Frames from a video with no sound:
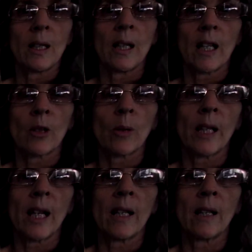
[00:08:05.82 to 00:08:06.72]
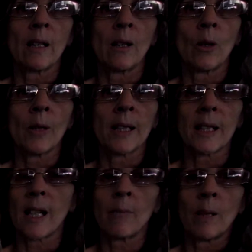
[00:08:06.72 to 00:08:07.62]
in actually getting an older
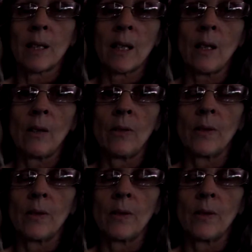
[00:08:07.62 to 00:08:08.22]
snake myself.